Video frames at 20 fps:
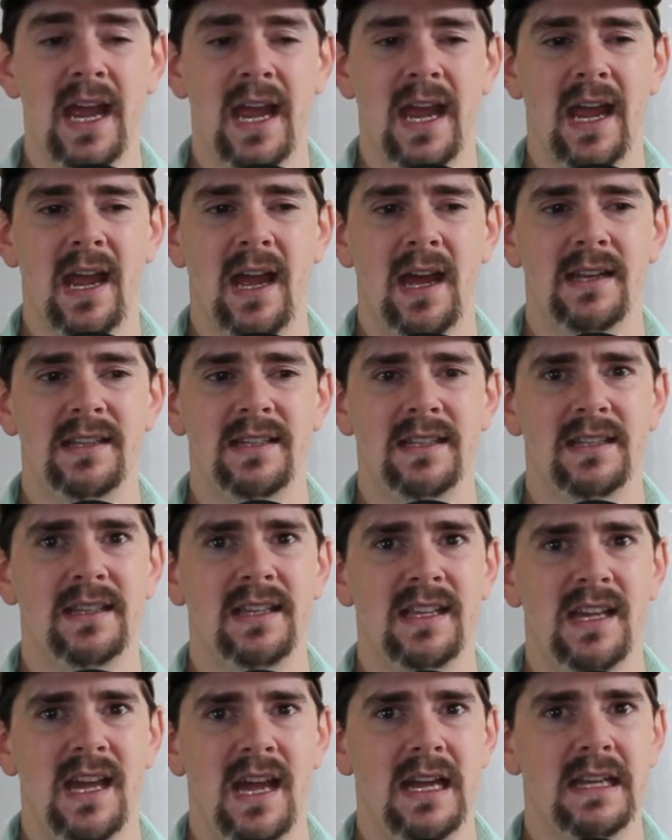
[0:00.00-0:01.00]
And in
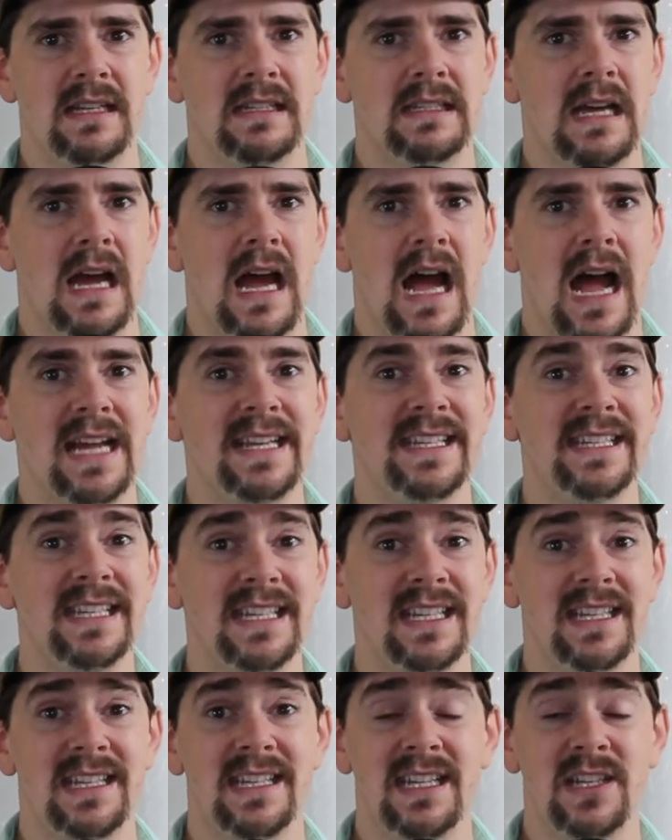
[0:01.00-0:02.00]
the end, I
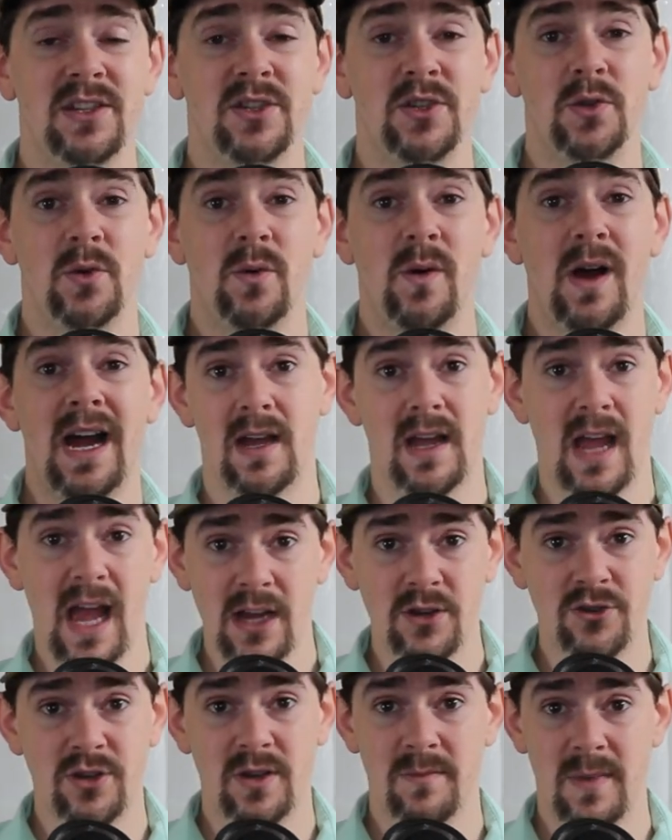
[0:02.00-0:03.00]
didn't need to. I
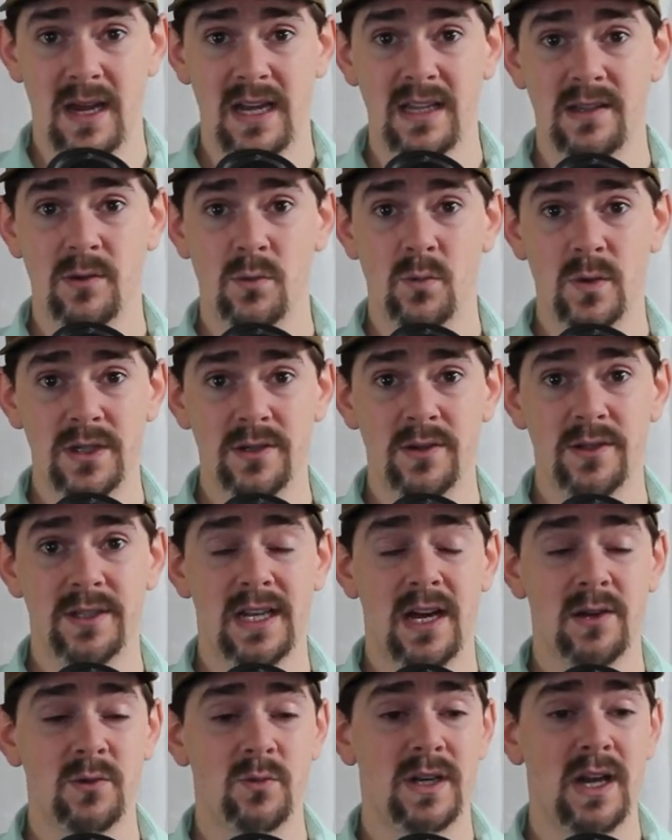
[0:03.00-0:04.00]
actually made the whistle
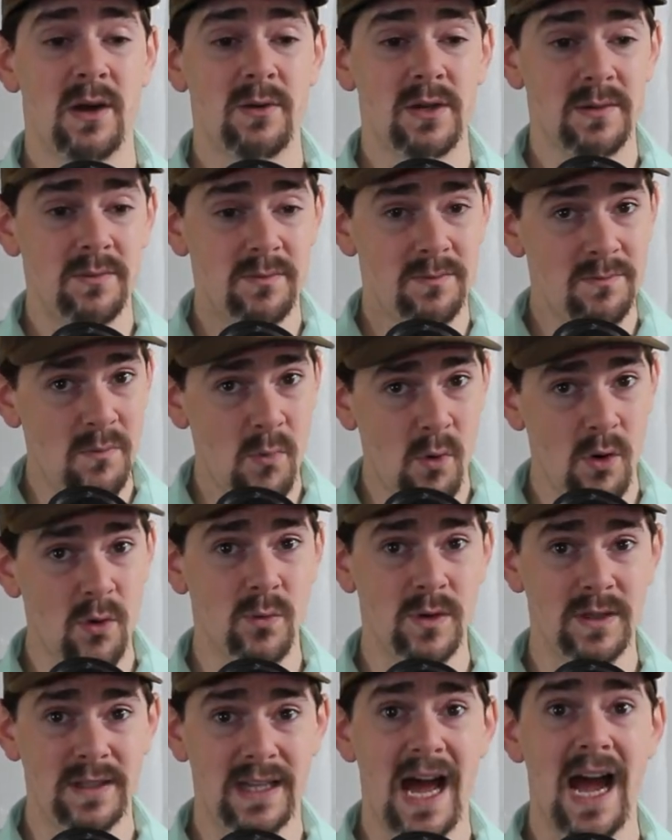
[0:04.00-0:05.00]
sound when I was more
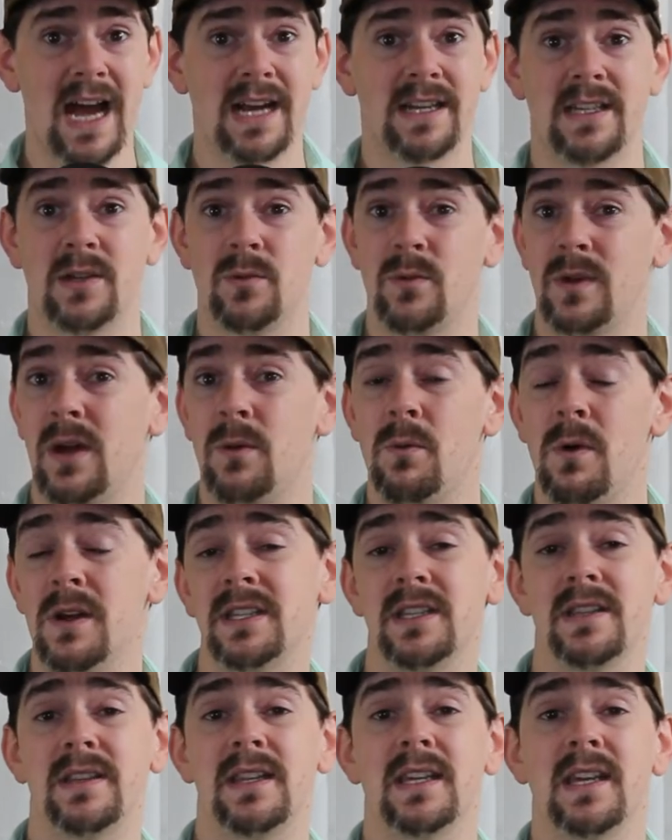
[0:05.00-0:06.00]
relaxed and when I
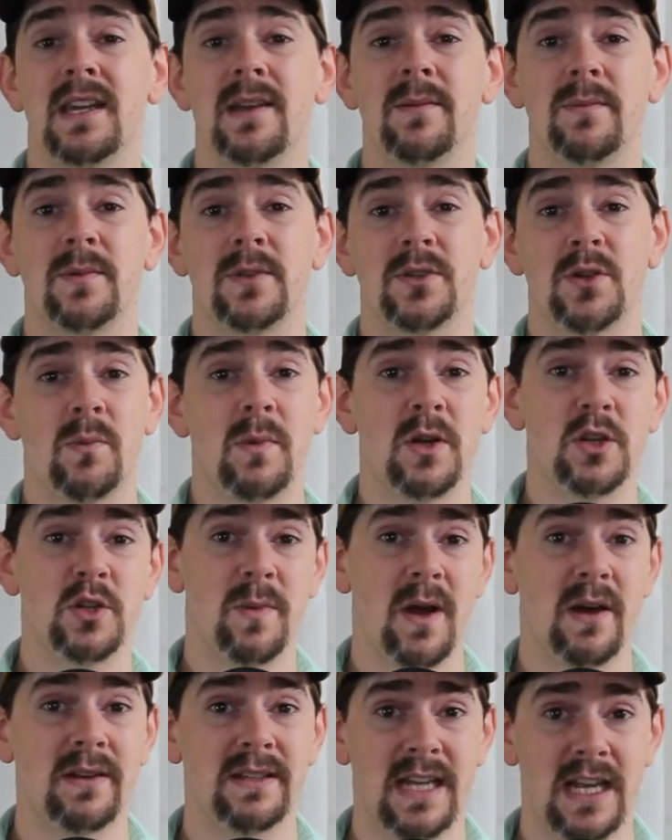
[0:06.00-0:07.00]
wasn't thinking so much
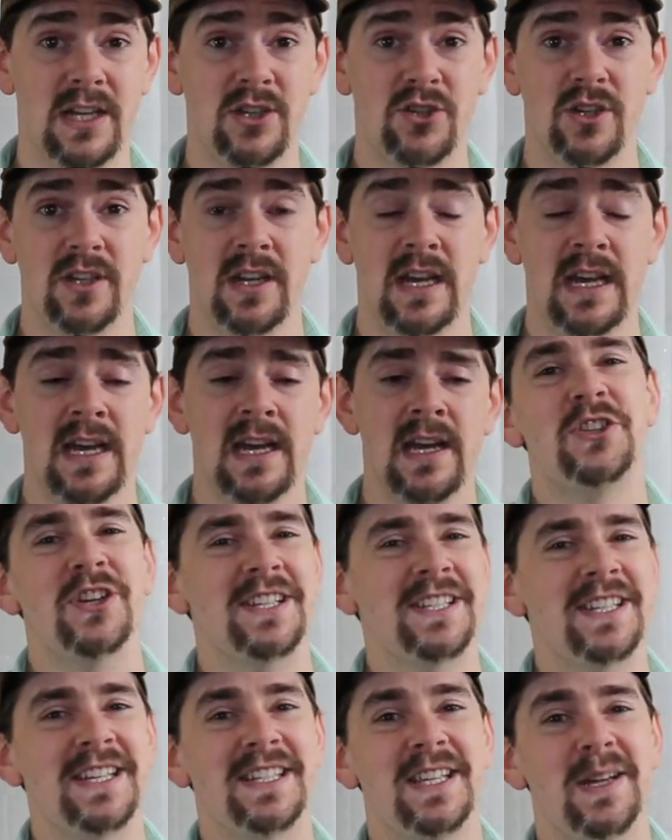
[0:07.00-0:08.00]
about tension.
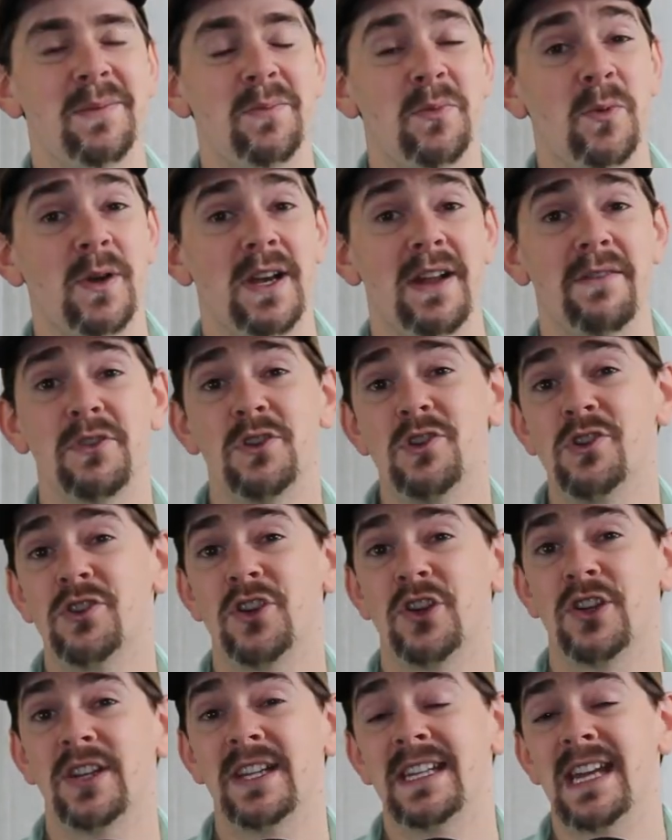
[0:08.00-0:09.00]
Just a tip, whenever you're
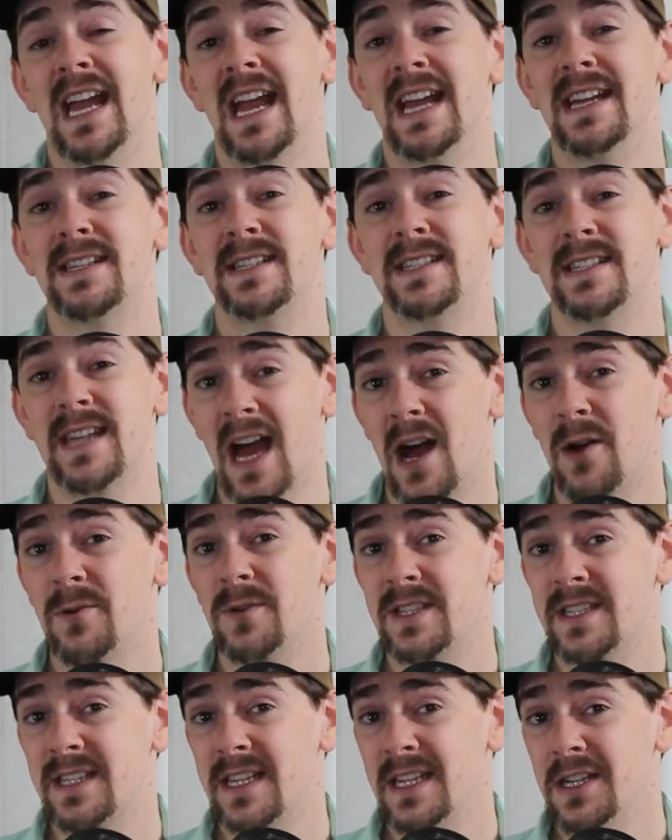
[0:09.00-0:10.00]
learning a
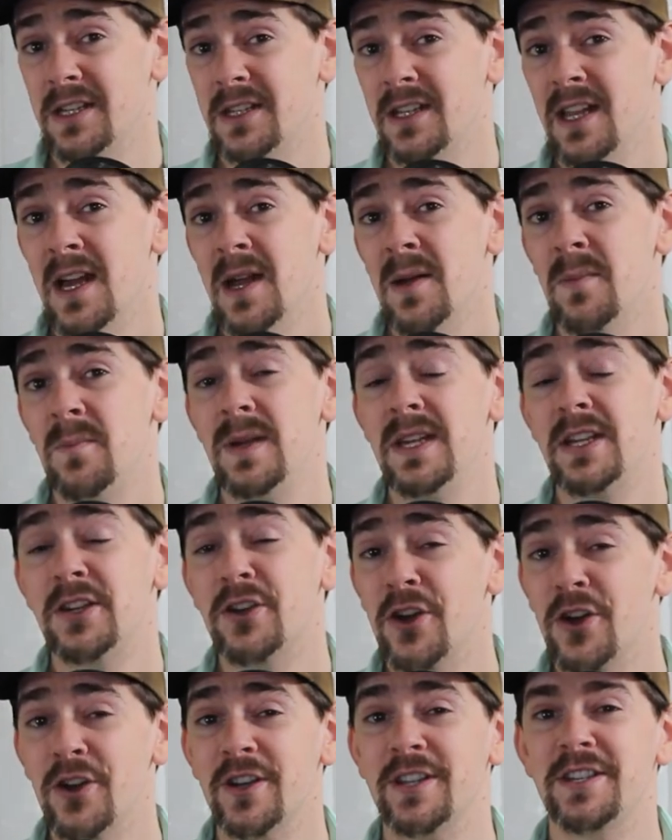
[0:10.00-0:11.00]
sound skill, be
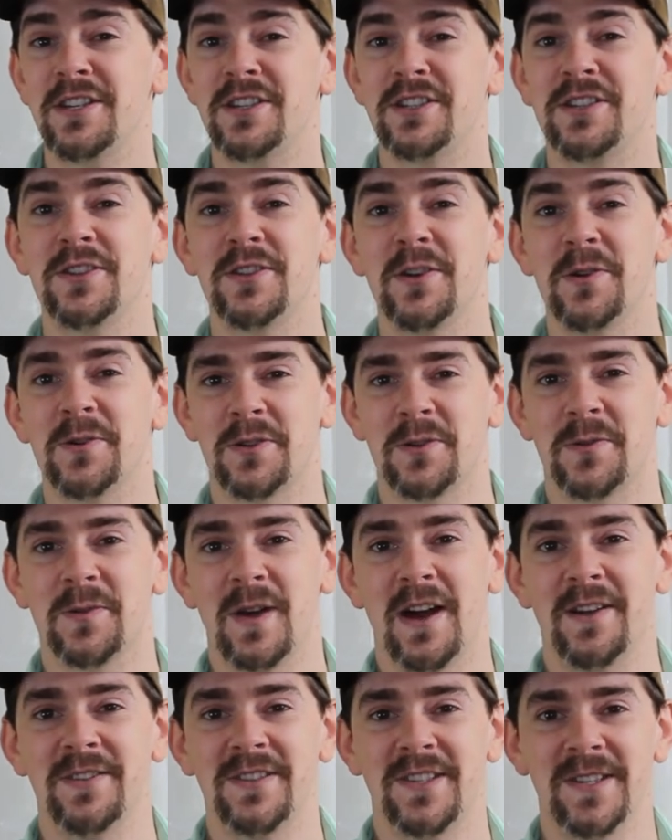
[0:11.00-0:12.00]
courteous to those
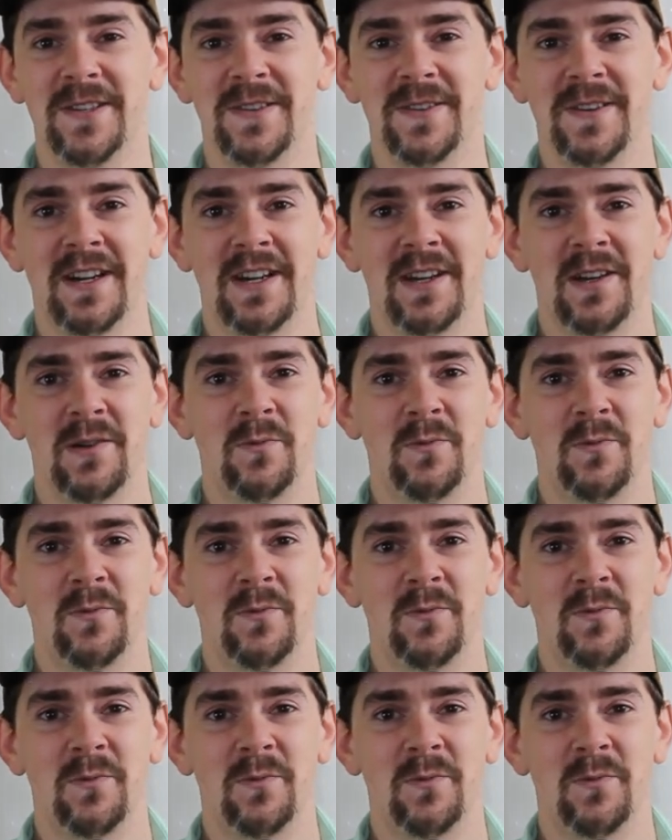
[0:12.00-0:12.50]
around you.